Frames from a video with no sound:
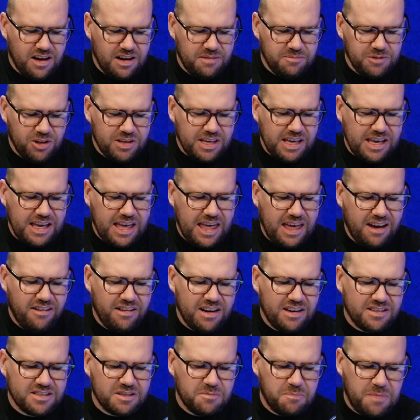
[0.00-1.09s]
I'm looking here
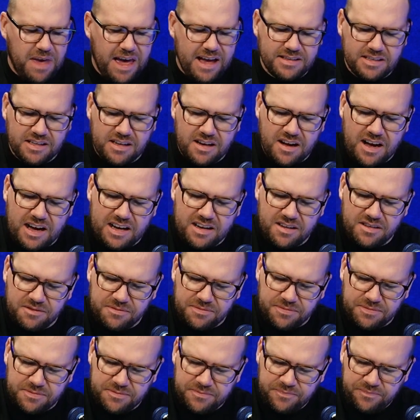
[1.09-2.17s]
and I was about to kind
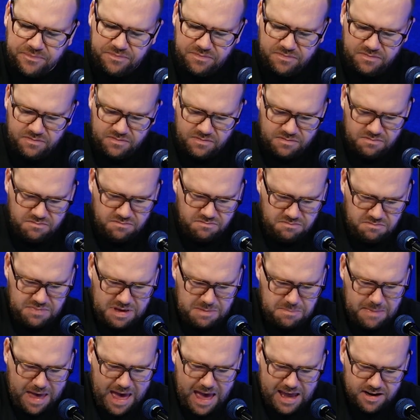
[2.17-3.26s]
of be
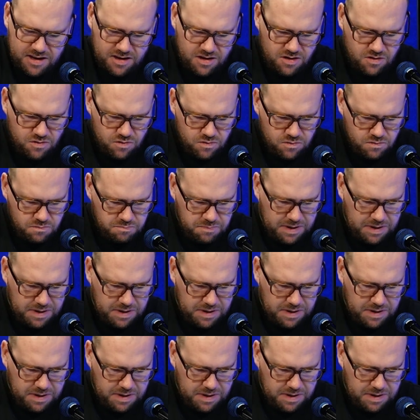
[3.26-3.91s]
mad at you,